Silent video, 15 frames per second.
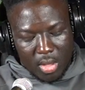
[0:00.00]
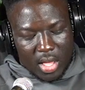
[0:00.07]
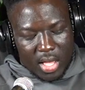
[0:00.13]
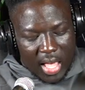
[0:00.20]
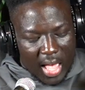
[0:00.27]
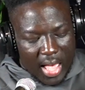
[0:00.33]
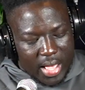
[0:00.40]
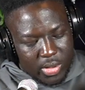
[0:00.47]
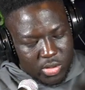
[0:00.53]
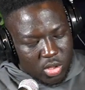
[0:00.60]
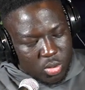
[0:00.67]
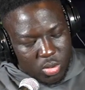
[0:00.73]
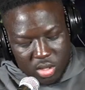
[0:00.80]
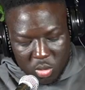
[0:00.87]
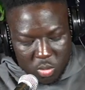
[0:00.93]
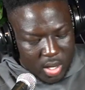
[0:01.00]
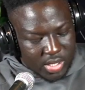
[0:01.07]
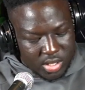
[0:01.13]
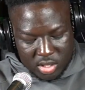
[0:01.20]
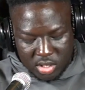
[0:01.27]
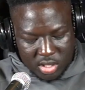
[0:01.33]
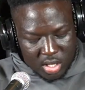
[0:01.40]
Kyle U in the
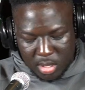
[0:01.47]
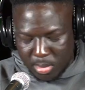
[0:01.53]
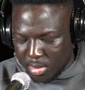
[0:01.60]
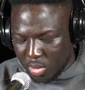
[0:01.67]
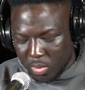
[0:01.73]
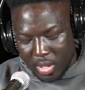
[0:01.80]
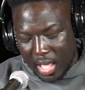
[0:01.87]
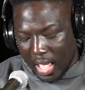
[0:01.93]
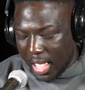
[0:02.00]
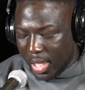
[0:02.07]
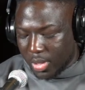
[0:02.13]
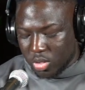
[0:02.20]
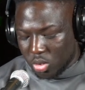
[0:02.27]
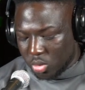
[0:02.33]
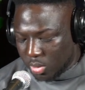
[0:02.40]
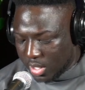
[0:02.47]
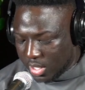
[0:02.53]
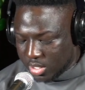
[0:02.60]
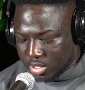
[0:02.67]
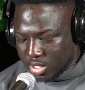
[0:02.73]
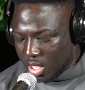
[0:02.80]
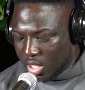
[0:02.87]
West is going to be what Kyle U
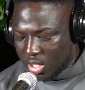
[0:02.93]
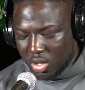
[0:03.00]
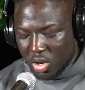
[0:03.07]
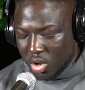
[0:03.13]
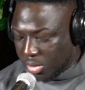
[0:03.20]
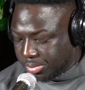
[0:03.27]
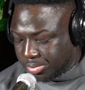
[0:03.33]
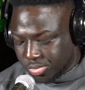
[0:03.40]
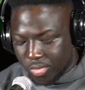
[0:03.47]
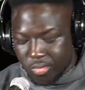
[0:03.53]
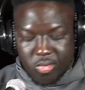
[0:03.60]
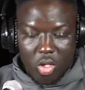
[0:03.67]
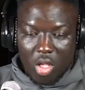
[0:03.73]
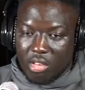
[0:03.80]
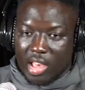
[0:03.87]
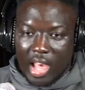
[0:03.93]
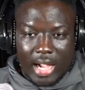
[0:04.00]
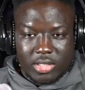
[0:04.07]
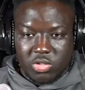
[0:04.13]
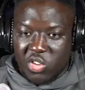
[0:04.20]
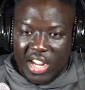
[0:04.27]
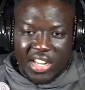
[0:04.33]
is.
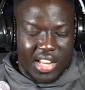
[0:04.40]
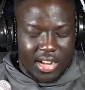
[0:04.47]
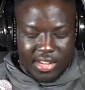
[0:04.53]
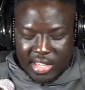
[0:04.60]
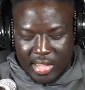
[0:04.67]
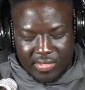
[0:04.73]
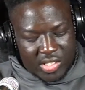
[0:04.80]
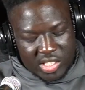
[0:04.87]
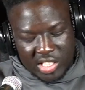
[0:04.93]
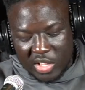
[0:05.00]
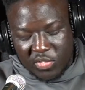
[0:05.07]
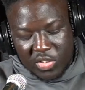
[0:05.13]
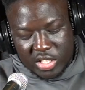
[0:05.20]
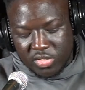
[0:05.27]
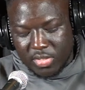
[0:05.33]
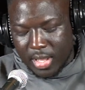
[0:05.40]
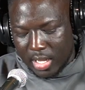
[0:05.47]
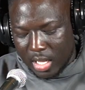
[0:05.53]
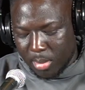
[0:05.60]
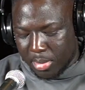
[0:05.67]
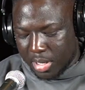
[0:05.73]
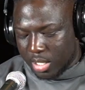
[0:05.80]
Right now they have this defensive end,
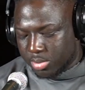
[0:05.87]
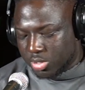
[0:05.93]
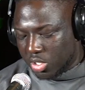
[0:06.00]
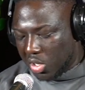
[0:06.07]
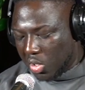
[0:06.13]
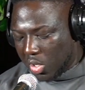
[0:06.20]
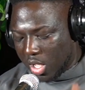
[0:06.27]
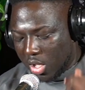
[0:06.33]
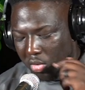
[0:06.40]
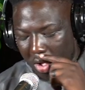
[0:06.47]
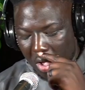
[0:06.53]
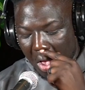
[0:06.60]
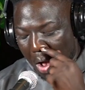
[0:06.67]
Ibrahim Sanogo.